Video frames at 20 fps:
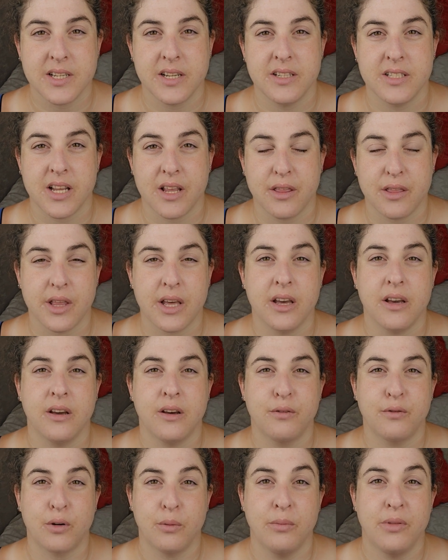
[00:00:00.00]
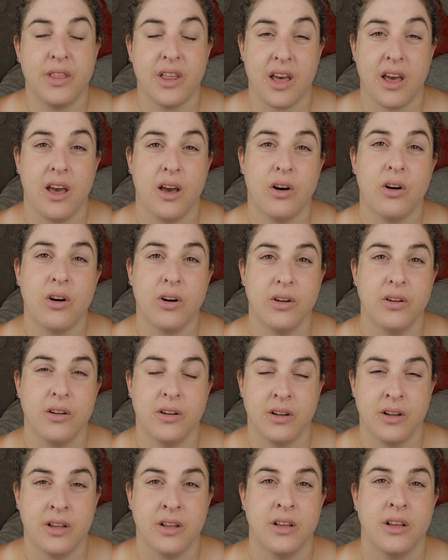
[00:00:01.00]
tense, I think, from there
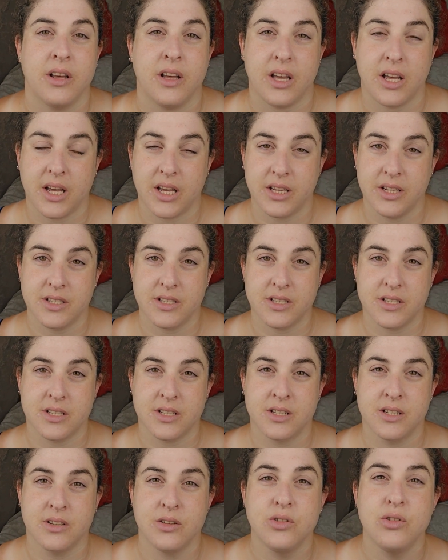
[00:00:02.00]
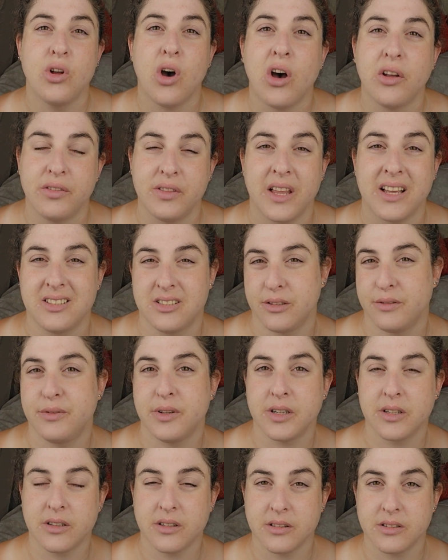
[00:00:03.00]
on is not that
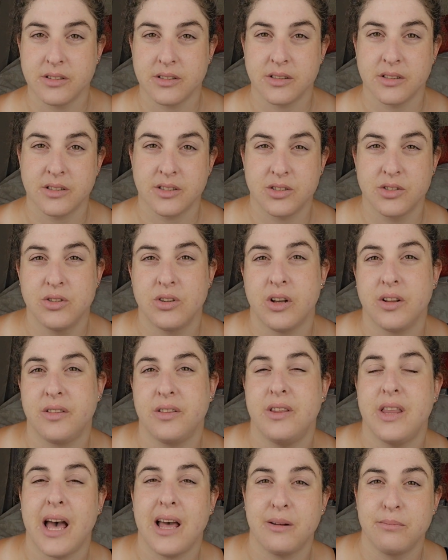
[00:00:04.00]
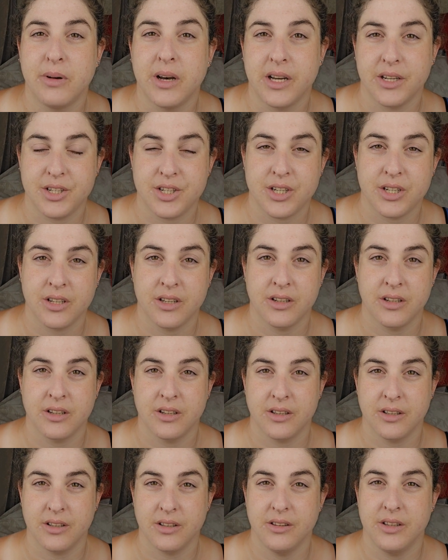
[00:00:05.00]
difficult. There's not that much
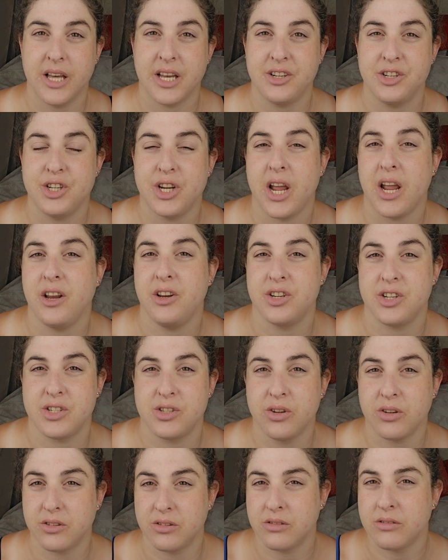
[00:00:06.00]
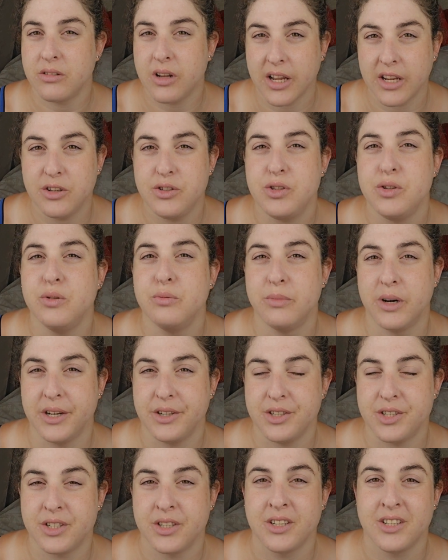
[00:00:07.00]
that changes, not like too
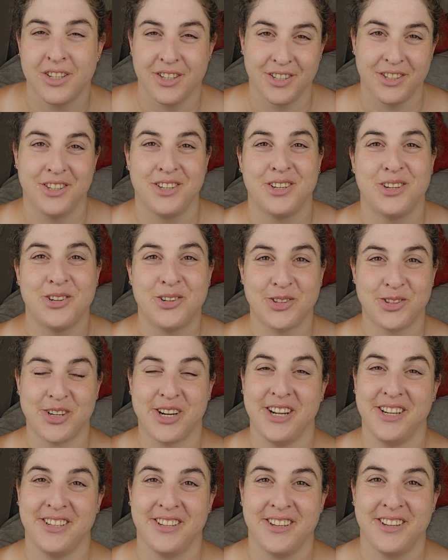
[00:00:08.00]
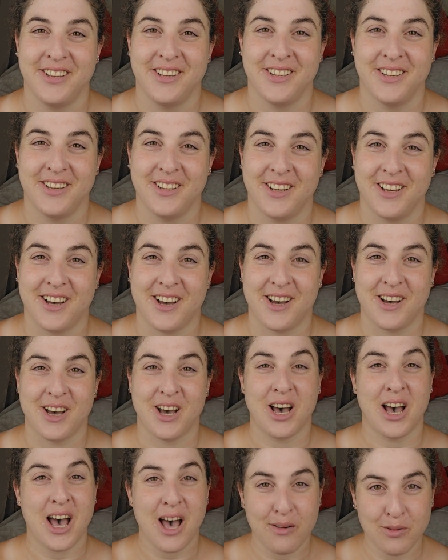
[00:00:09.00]
much. All right.
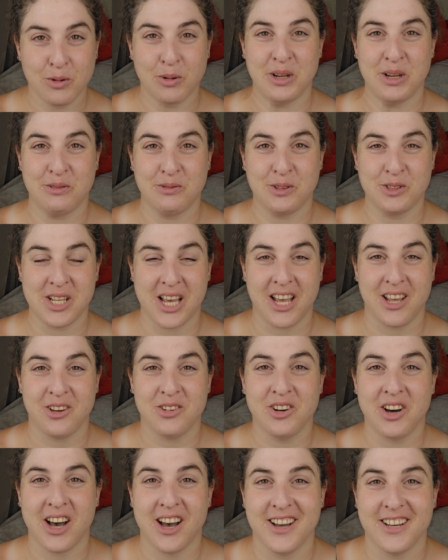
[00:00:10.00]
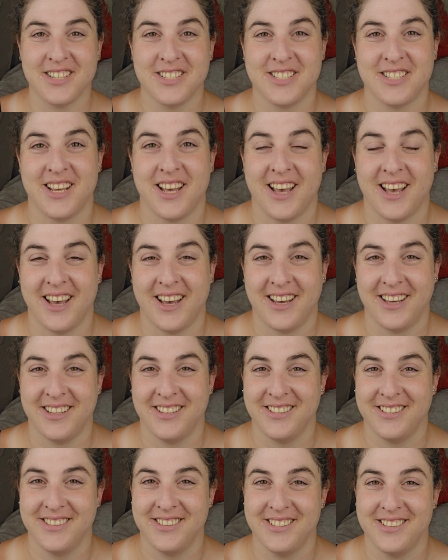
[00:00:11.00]
Have a wonderful day, you guys,
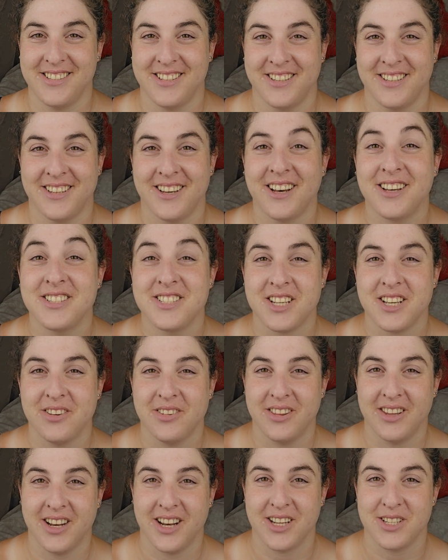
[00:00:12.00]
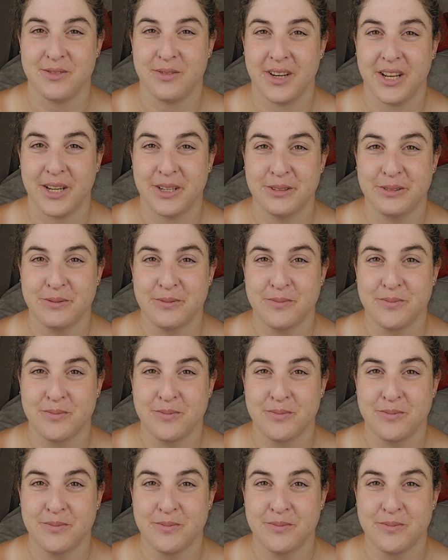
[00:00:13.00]
and I'll see you in the next video.